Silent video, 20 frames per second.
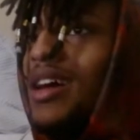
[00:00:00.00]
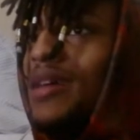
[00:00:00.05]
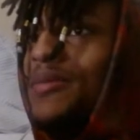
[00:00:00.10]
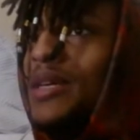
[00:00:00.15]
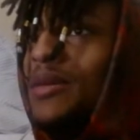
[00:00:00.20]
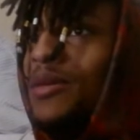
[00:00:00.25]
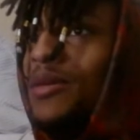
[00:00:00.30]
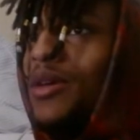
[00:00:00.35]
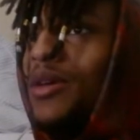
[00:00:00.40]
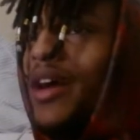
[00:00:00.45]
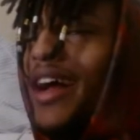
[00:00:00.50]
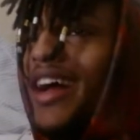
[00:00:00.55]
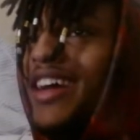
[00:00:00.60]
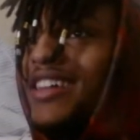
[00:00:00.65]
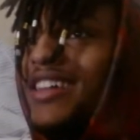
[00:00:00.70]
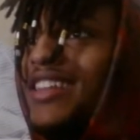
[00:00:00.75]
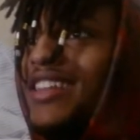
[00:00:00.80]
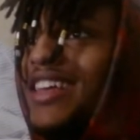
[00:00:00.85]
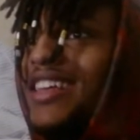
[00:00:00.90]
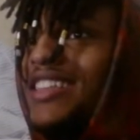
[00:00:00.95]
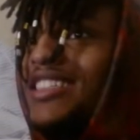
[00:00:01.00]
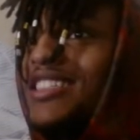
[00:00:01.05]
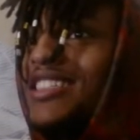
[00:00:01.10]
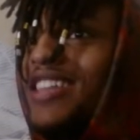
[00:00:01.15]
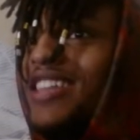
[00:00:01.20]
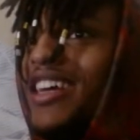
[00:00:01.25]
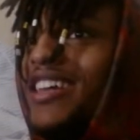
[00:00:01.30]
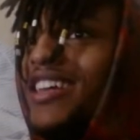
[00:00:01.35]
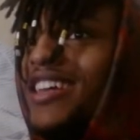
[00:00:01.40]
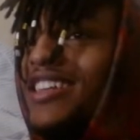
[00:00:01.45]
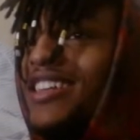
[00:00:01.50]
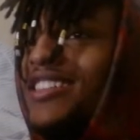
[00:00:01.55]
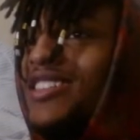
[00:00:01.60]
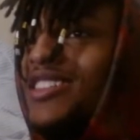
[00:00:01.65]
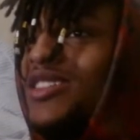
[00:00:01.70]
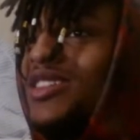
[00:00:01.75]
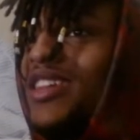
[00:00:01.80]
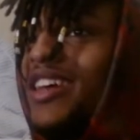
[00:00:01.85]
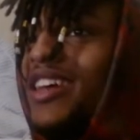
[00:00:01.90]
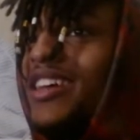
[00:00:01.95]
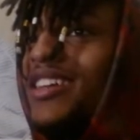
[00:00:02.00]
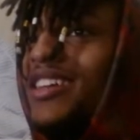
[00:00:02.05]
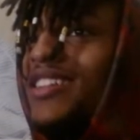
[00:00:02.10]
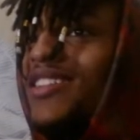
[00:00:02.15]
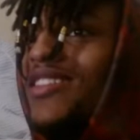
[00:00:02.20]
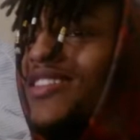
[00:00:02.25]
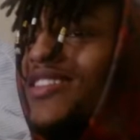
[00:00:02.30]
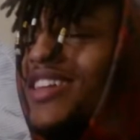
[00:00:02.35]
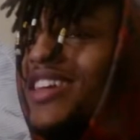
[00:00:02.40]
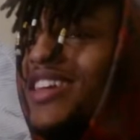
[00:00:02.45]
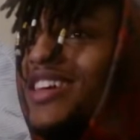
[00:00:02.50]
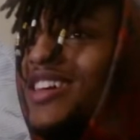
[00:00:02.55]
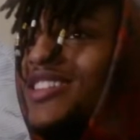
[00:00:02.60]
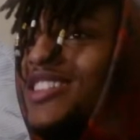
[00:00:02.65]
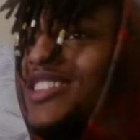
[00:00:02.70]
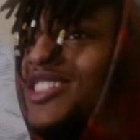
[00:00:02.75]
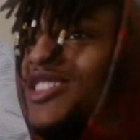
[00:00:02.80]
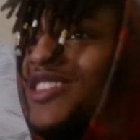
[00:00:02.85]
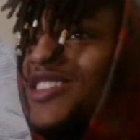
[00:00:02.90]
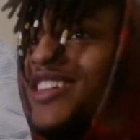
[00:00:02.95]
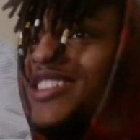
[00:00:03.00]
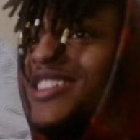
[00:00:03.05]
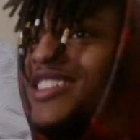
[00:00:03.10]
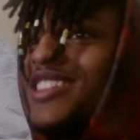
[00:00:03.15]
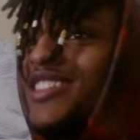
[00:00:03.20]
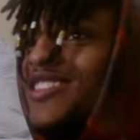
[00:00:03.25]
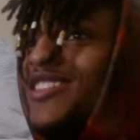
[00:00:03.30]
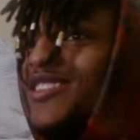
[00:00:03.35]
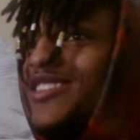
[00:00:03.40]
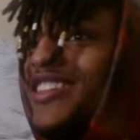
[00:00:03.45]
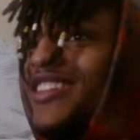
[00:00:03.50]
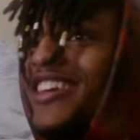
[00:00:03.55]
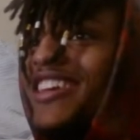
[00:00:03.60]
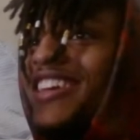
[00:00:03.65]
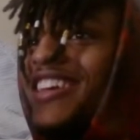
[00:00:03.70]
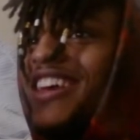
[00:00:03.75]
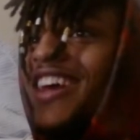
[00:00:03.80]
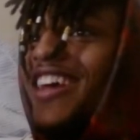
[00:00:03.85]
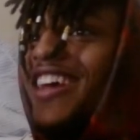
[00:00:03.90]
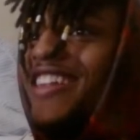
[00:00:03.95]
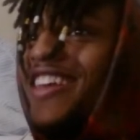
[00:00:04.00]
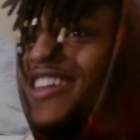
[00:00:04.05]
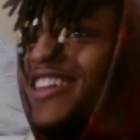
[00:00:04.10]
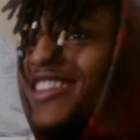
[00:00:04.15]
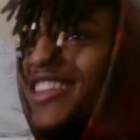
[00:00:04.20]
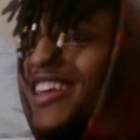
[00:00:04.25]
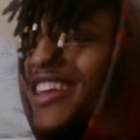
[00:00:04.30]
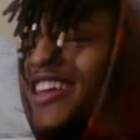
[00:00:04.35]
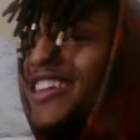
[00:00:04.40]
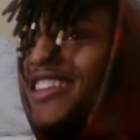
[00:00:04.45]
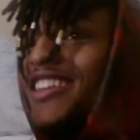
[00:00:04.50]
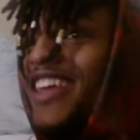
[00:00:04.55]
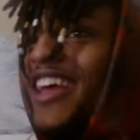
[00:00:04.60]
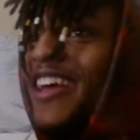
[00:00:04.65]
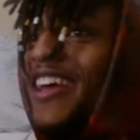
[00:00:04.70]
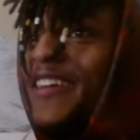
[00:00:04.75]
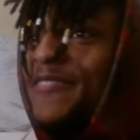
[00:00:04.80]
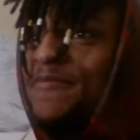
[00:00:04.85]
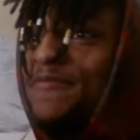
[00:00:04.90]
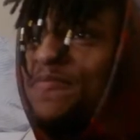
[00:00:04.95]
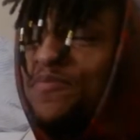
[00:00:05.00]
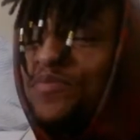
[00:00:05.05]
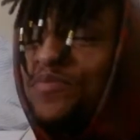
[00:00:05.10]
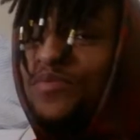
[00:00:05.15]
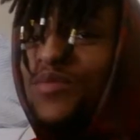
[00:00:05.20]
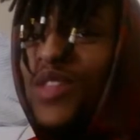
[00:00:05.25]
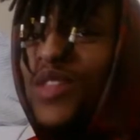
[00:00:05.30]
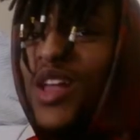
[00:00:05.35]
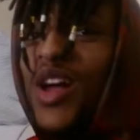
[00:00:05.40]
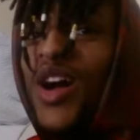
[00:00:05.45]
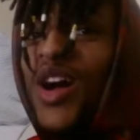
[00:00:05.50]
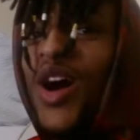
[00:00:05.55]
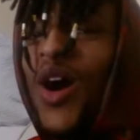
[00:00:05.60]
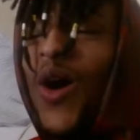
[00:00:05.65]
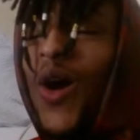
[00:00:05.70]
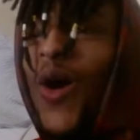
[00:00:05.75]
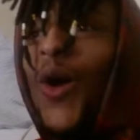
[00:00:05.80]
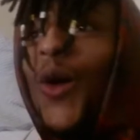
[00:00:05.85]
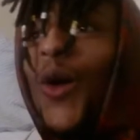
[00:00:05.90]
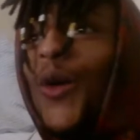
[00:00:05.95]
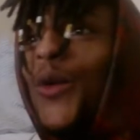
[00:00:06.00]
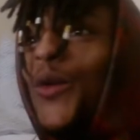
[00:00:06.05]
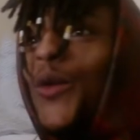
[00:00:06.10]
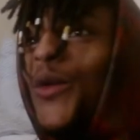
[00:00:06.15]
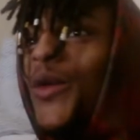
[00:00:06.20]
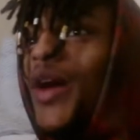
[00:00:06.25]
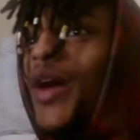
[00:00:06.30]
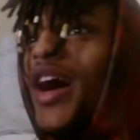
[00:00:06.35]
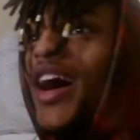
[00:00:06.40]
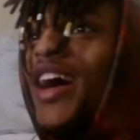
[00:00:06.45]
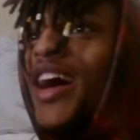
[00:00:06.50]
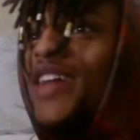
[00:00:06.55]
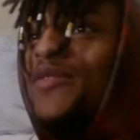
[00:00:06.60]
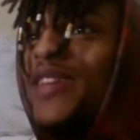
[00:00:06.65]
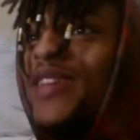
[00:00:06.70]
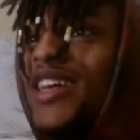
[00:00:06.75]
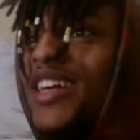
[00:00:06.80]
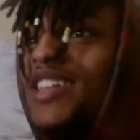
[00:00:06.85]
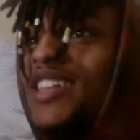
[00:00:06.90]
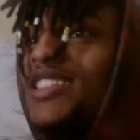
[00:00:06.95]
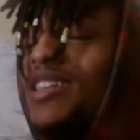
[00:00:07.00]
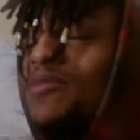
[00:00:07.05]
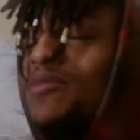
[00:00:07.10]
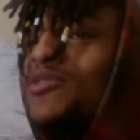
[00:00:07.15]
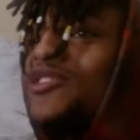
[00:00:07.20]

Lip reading: people act like is like when it comes to transgenders, like they think that, oh, because I'm